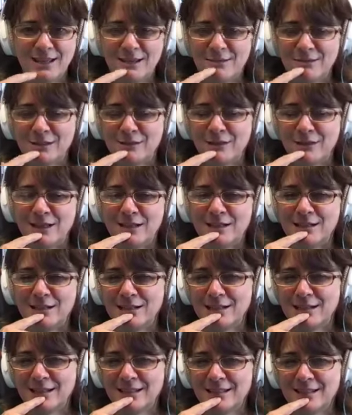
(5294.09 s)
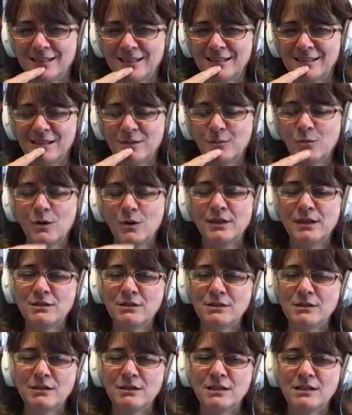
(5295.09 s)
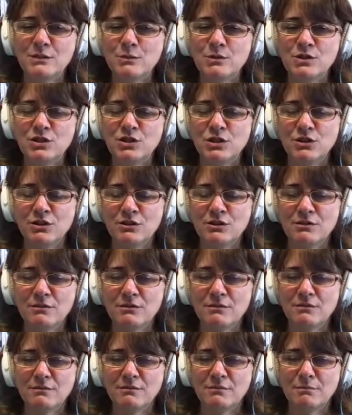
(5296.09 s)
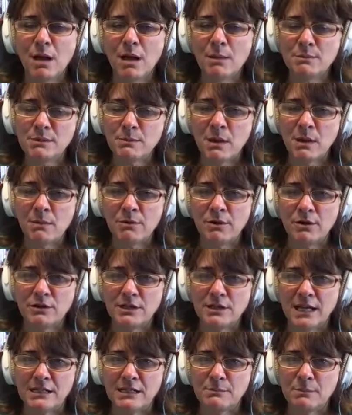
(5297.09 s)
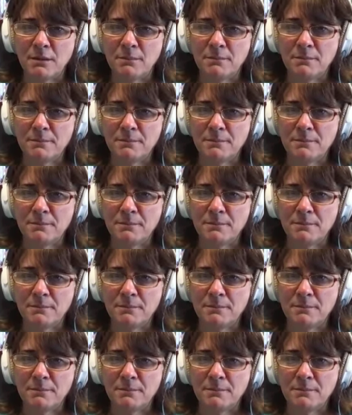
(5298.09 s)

that. That was fun. Yeah. Well, th- this was your mom's mom or your dad's mom?